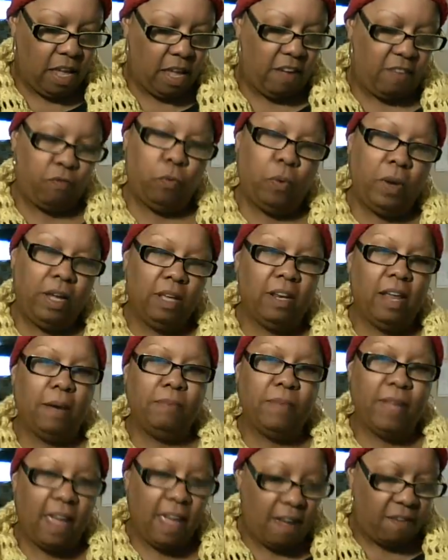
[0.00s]
If we
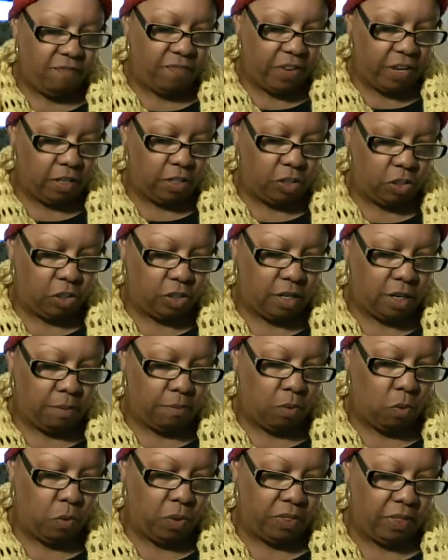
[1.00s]
claim to have
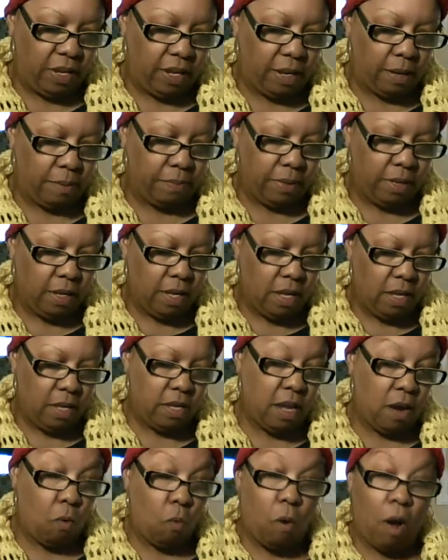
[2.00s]
fellowship with him,
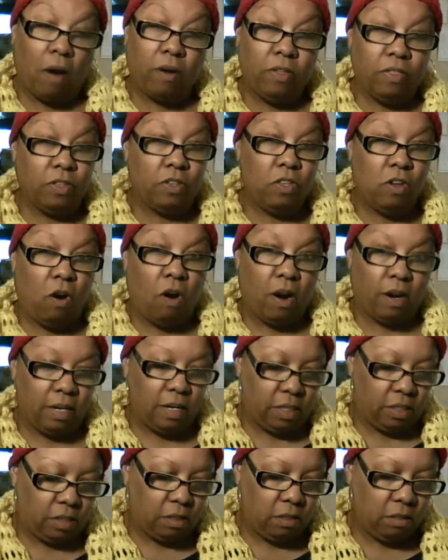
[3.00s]
yet walk in the
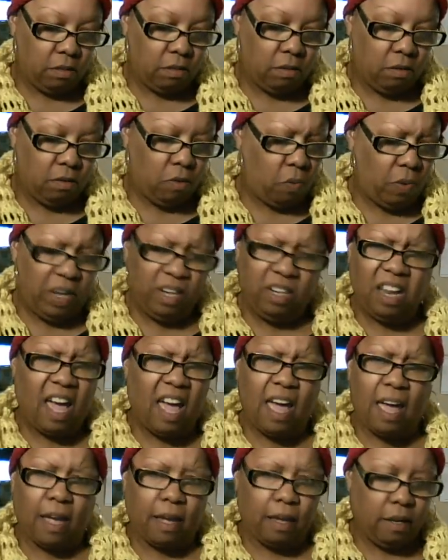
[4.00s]
darkness, we
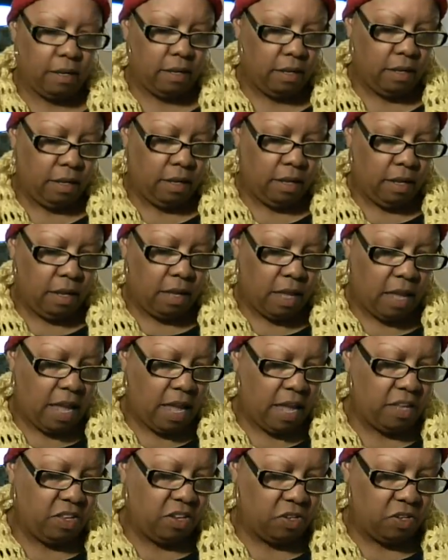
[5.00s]
lie
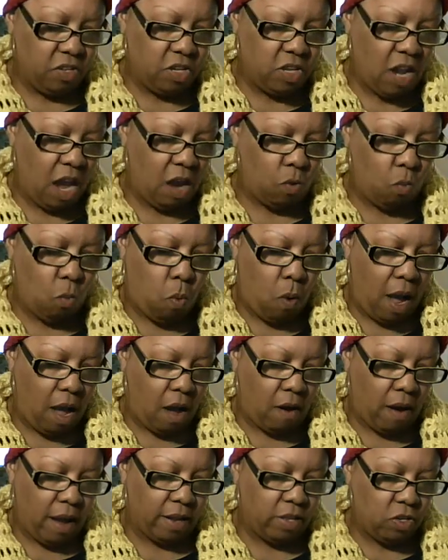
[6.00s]
and do not
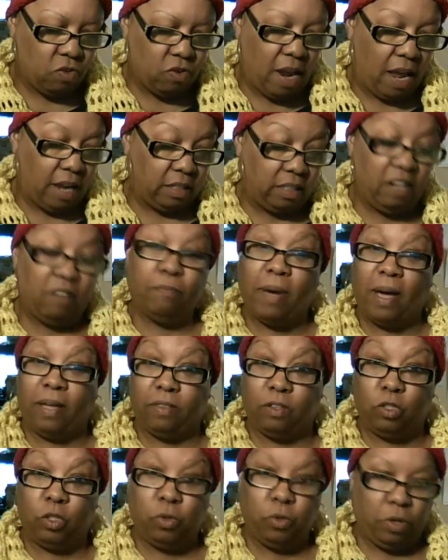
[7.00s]
live by
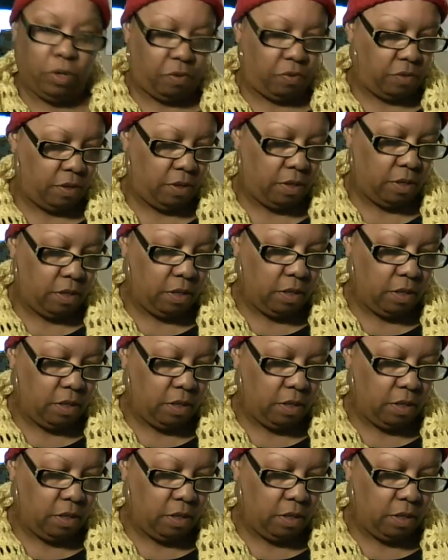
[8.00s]
the truth.